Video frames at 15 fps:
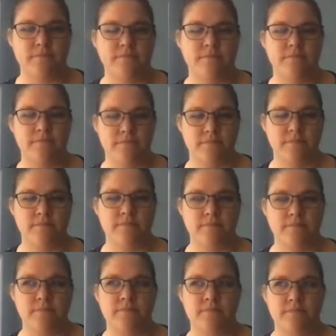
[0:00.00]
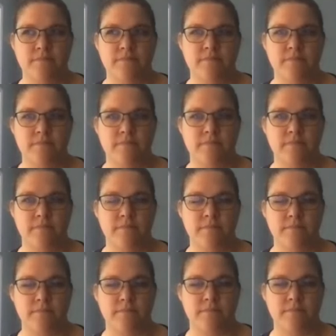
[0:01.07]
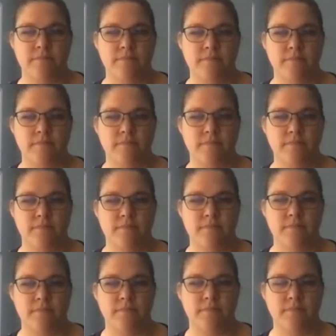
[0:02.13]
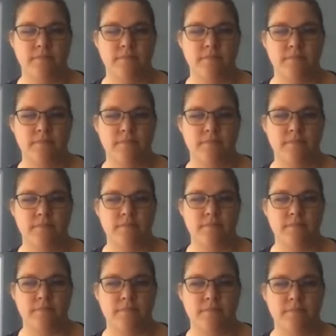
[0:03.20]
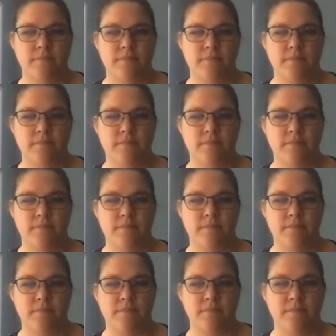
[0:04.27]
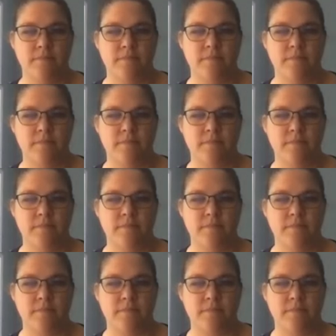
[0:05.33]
The person shown says nothing.